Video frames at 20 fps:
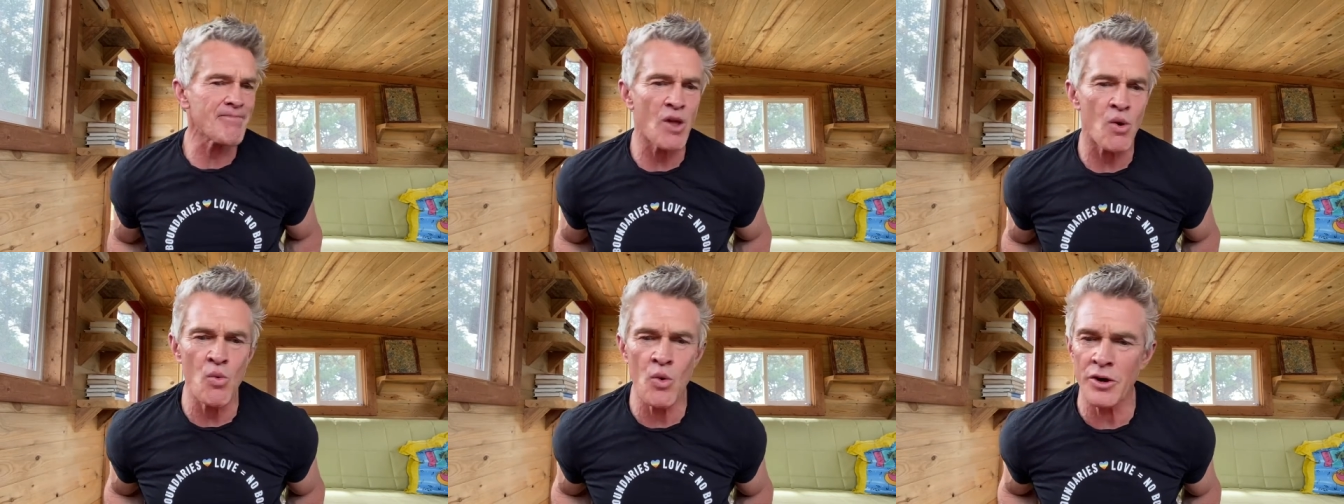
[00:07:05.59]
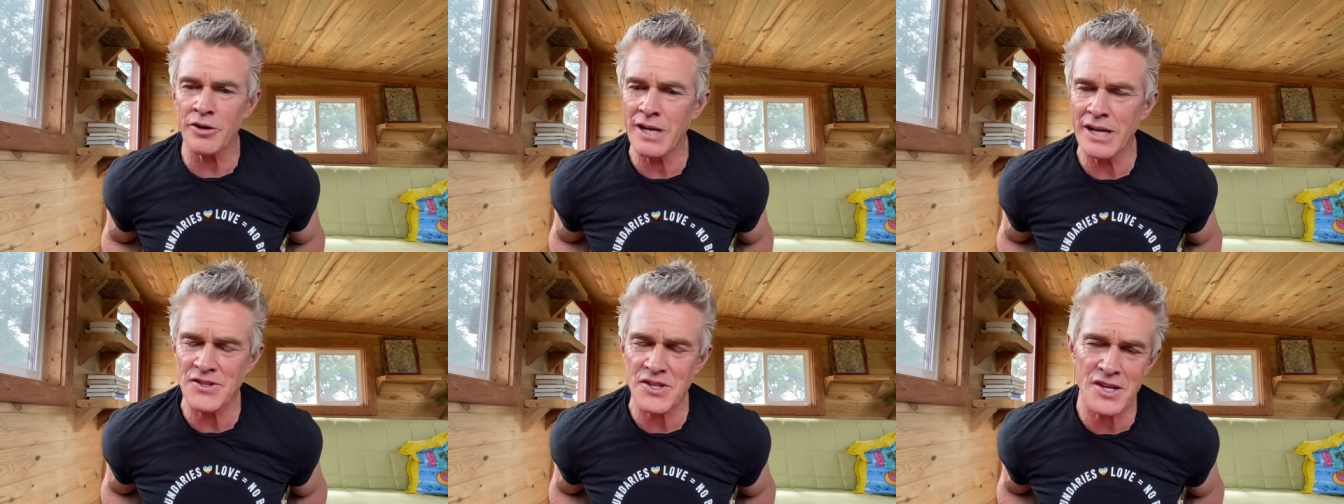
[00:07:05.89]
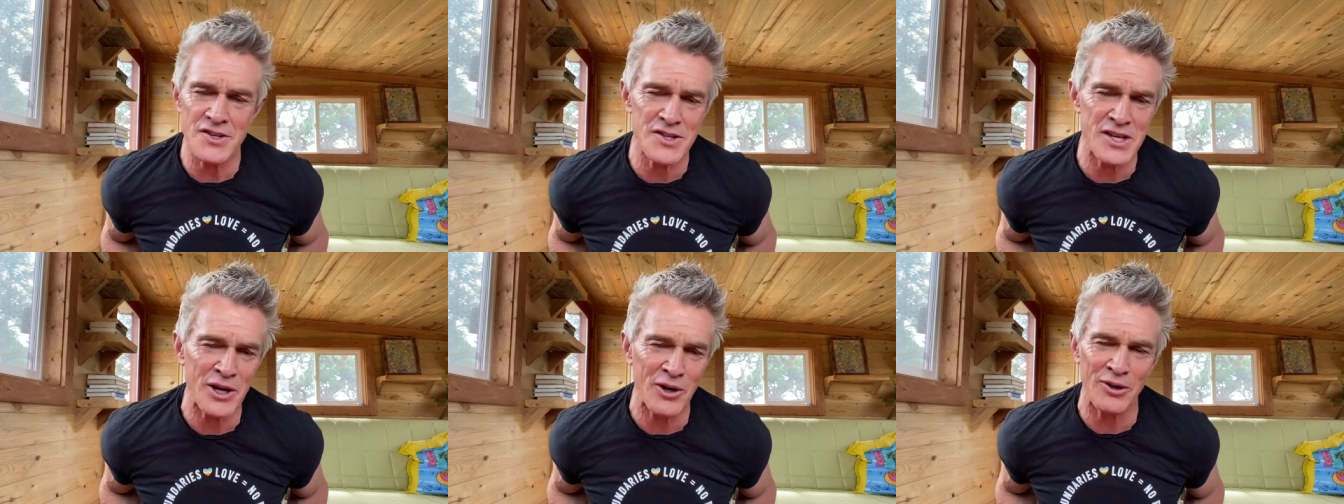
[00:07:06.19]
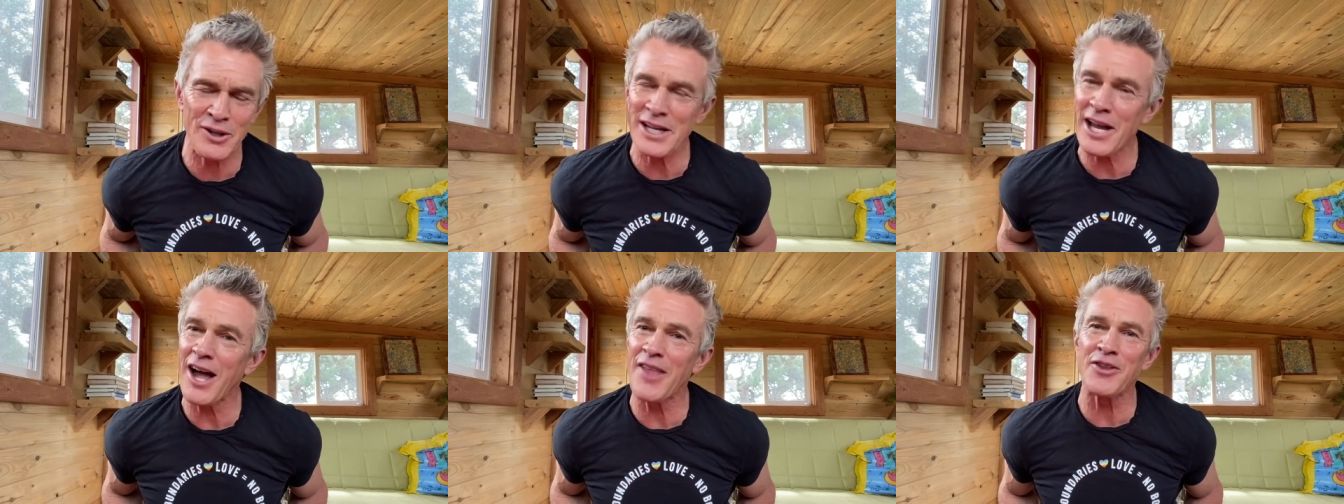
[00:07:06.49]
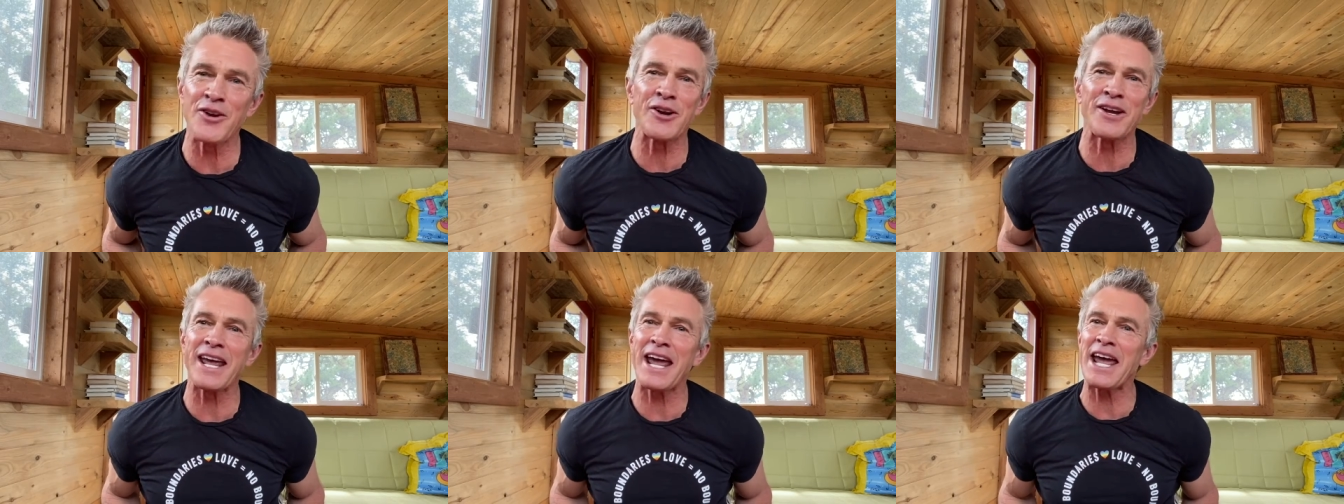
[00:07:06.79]
weren't necessarily on
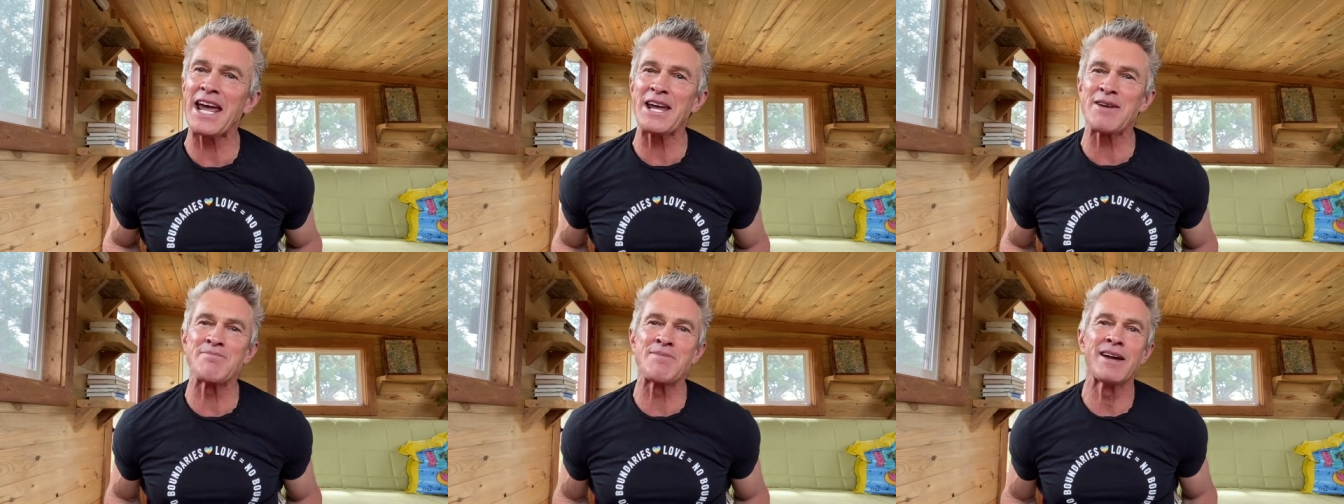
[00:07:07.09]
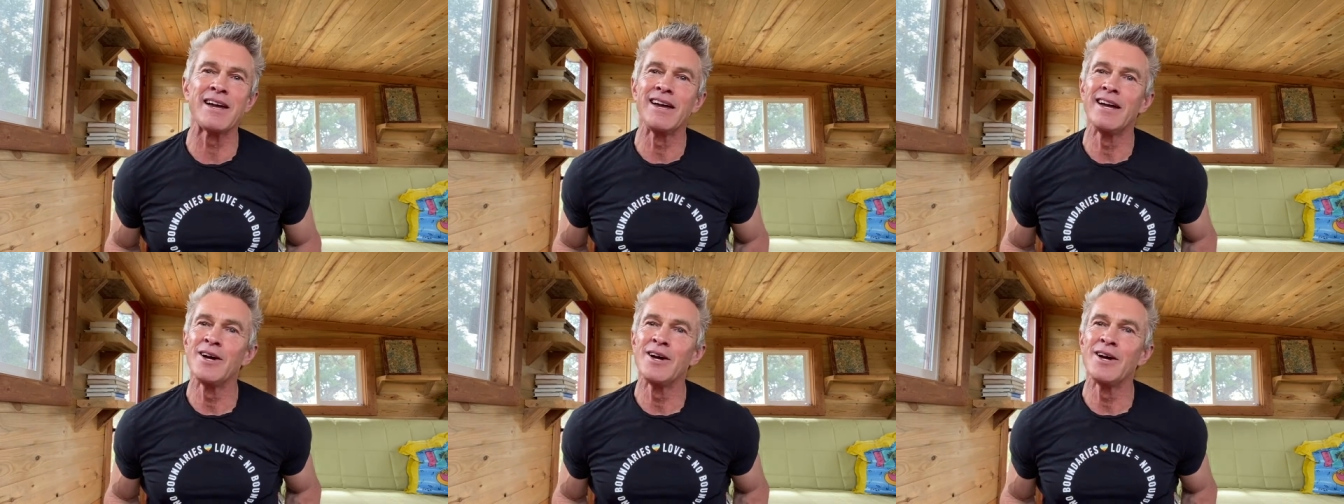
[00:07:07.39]
their game